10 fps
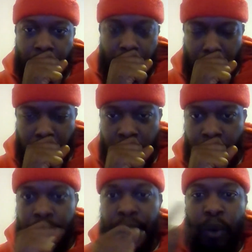
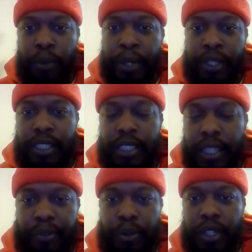If
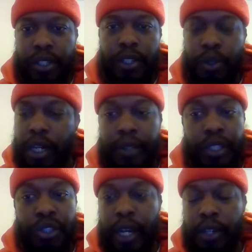you can already
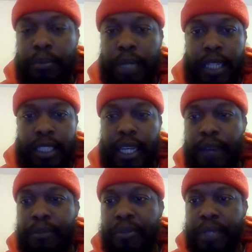track on the blockchain how
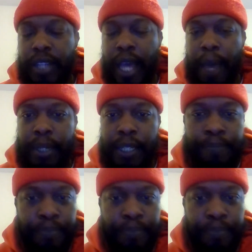movements are happening.